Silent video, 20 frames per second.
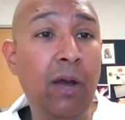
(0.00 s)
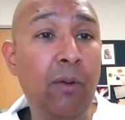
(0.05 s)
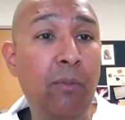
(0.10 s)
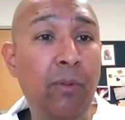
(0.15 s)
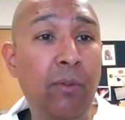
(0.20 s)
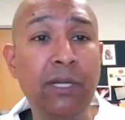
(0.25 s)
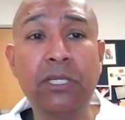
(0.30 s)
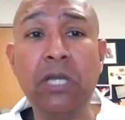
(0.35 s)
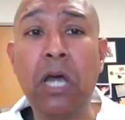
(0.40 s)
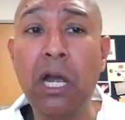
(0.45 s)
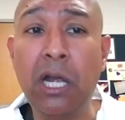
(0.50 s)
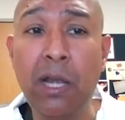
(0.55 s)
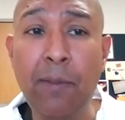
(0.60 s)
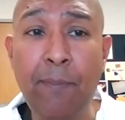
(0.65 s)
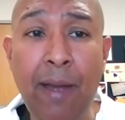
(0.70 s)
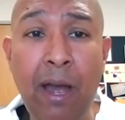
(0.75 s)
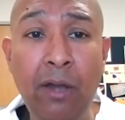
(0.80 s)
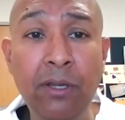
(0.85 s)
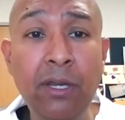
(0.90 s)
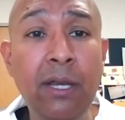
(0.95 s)
I want to talk
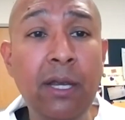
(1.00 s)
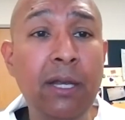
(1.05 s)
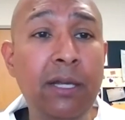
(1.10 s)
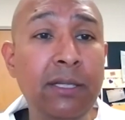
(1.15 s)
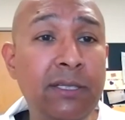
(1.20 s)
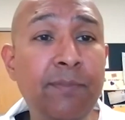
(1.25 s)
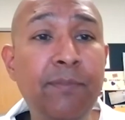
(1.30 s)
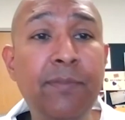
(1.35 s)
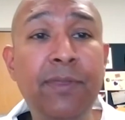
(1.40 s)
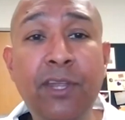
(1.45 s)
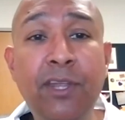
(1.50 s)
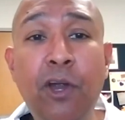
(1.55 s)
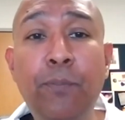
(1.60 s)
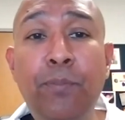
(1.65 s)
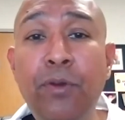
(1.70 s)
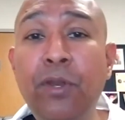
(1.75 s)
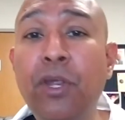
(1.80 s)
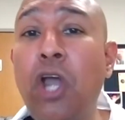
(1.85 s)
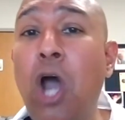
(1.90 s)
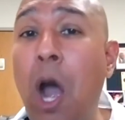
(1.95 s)
about some
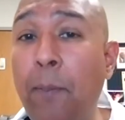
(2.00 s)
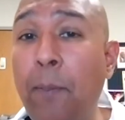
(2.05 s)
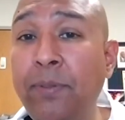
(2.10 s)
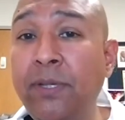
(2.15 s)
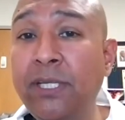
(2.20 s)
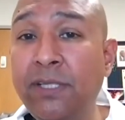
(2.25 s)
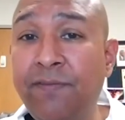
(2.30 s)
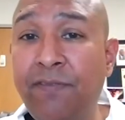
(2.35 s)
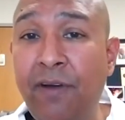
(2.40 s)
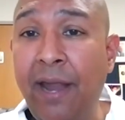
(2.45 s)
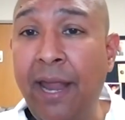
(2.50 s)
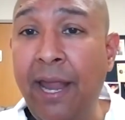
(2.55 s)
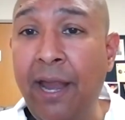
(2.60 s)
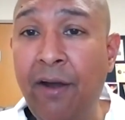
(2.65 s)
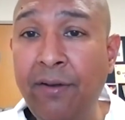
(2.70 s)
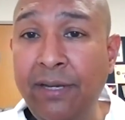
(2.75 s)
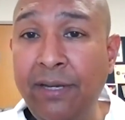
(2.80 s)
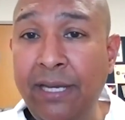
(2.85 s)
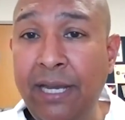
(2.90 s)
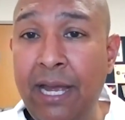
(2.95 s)
therapeutic options for
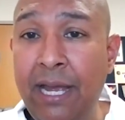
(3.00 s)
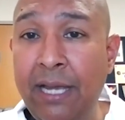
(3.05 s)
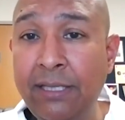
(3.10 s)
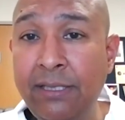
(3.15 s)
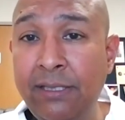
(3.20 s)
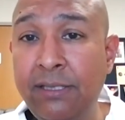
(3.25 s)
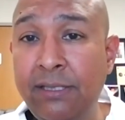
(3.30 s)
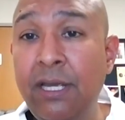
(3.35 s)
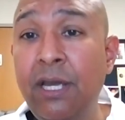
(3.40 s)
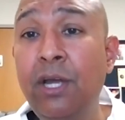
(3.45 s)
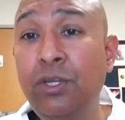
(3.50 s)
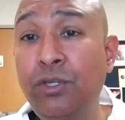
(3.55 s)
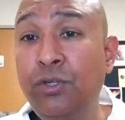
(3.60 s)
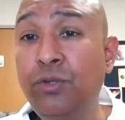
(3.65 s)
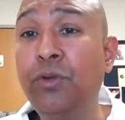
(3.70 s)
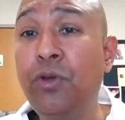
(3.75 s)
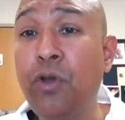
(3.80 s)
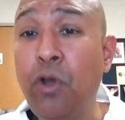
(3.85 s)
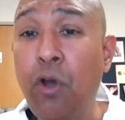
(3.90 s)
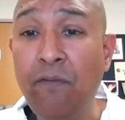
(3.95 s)
ARDS
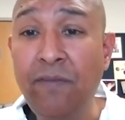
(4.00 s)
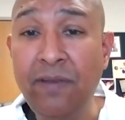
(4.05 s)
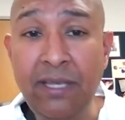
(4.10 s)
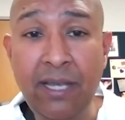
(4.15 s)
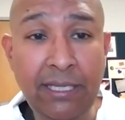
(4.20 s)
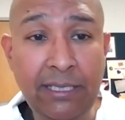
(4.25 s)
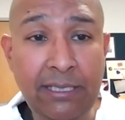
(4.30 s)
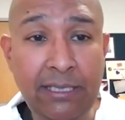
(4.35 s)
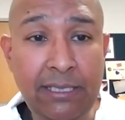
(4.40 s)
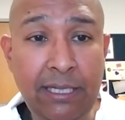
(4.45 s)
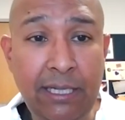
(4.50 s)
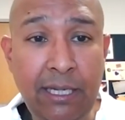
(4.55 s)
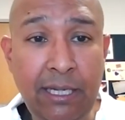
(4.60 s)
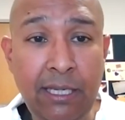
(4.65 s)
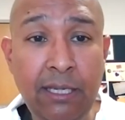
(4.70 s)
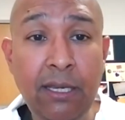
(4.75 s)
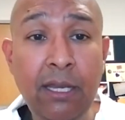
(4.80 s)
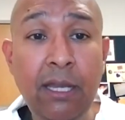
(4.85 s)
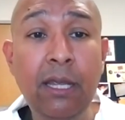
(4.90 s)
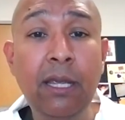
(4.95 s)
due to
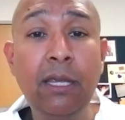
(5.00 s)
COVID-19.